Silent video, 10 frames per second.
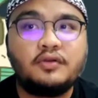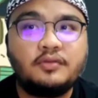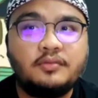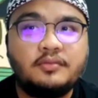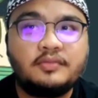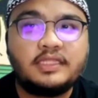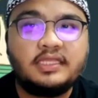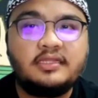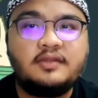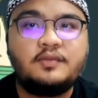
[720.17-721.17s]
group,
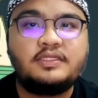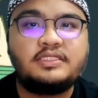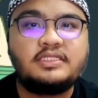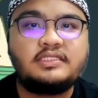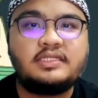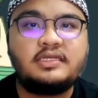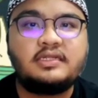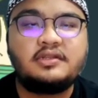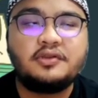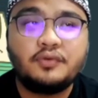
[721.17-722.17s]
think which is
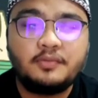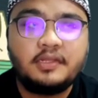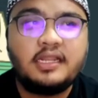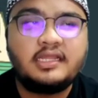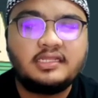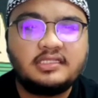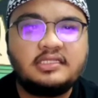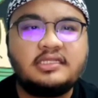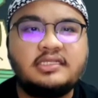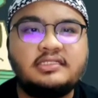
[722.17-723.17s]
the renewable
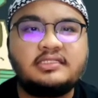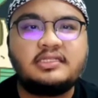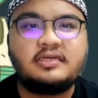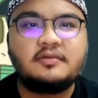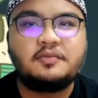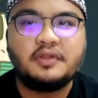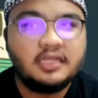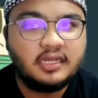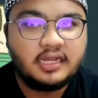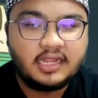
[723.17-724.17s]
energy is the
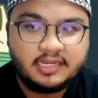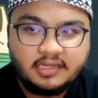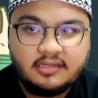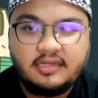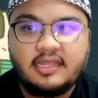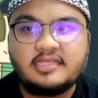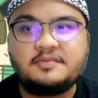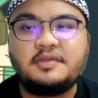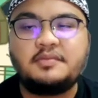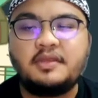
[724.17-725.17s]
brilliant idea that
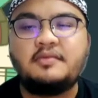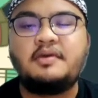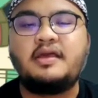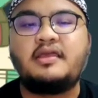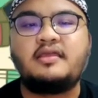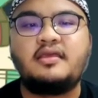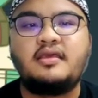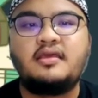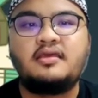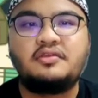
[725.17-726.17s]
has been made by
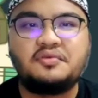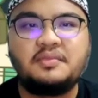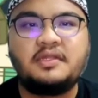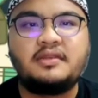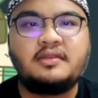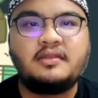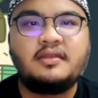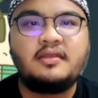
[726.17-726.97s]
human,